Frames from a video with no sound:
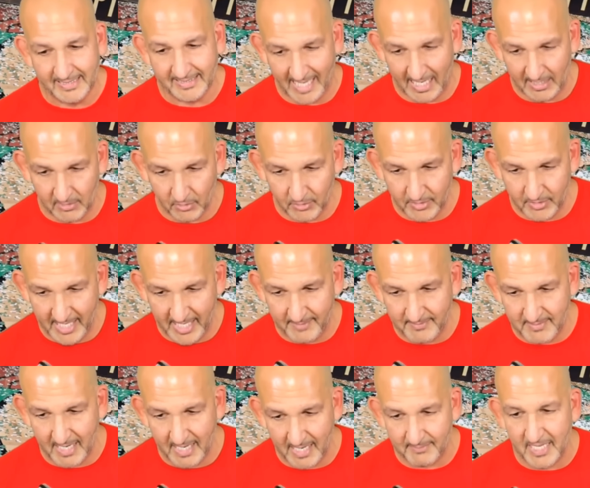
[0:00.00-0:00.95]
Download
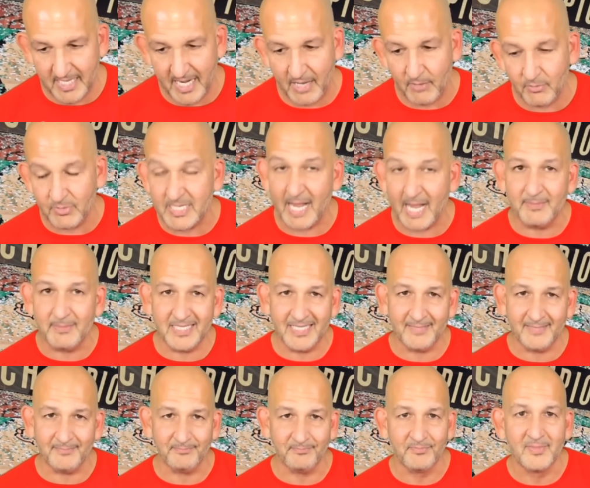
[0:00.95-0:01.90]
Gametime today. What time is
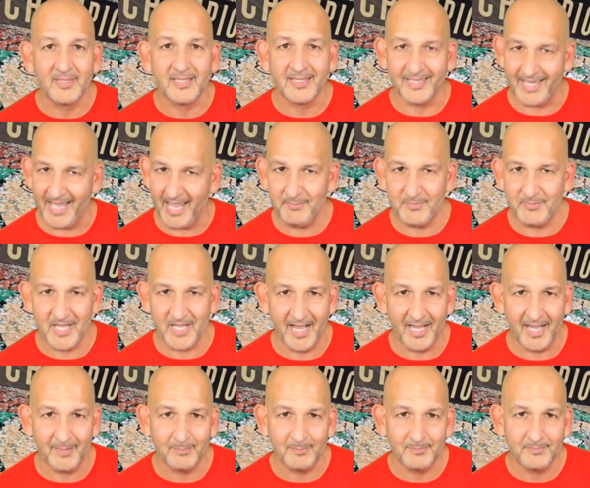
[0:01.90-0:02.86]
it? Game
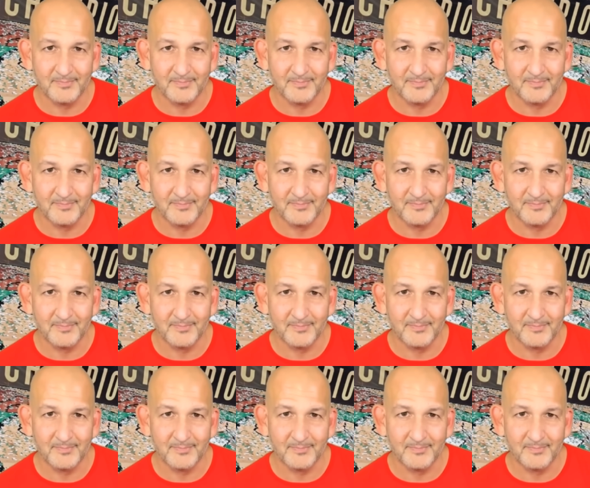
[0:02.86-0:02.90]
time.